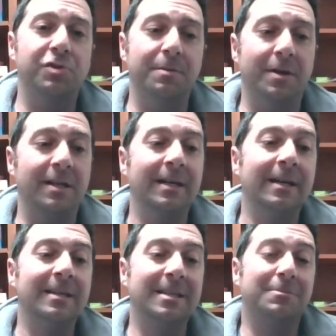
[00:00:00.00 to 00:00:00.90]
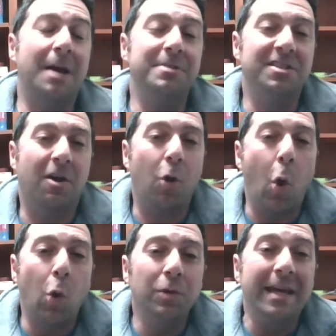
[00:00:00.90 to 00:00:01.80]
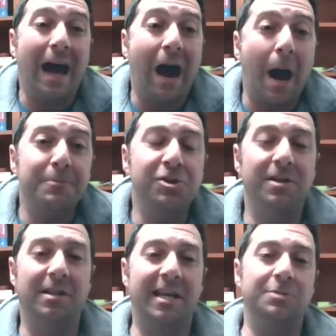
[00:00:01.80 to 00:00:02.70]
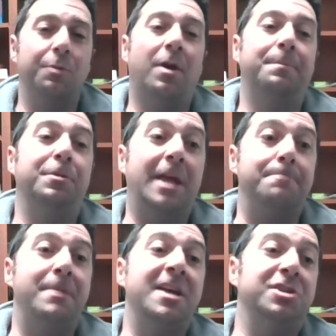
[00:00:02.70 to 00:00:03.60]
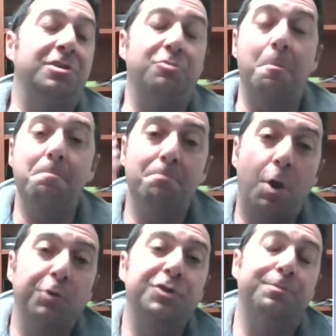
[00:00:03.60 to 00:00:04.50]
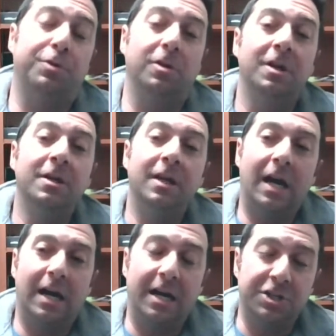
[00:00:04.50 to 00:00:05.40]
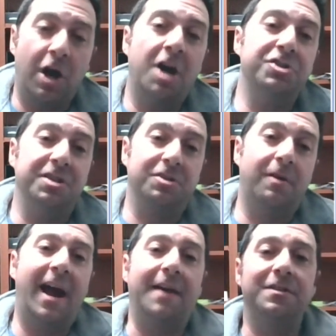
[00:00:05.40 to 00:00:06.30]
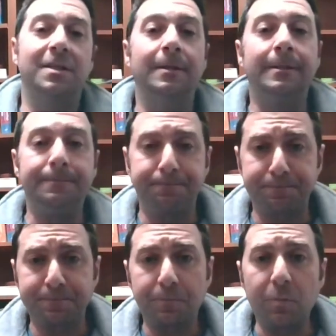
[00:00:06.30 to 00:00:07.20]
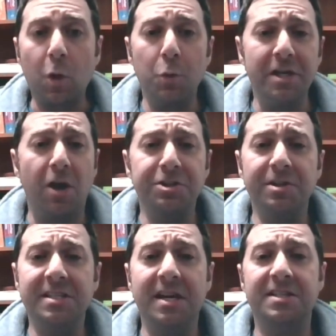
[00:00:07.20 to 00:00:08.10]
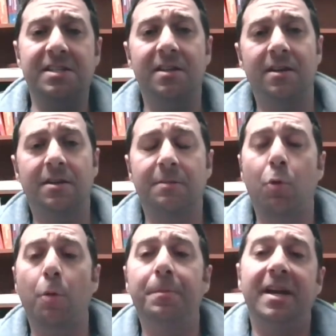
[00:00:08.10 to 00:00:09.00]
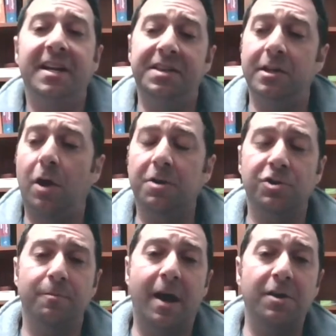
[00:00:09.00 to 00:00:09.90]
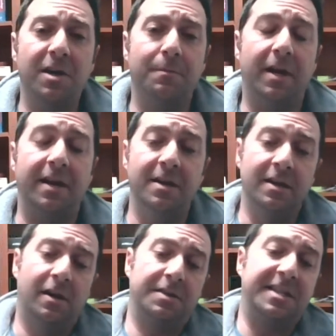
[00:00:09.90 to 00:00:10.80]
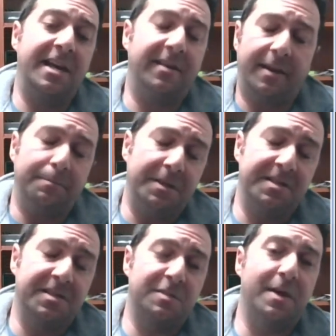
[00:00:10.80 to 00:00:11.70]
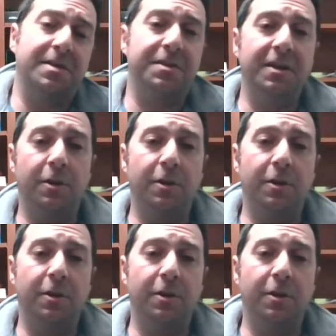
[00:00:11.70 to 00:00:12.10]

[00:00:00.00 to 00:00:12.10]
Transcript: treatment, sometimes it's our only option unless we want to put that patient through multiple autogenous grafts. We'd also discuss the morbidity and the long-term outcome. I'll say, Mrs. Smith,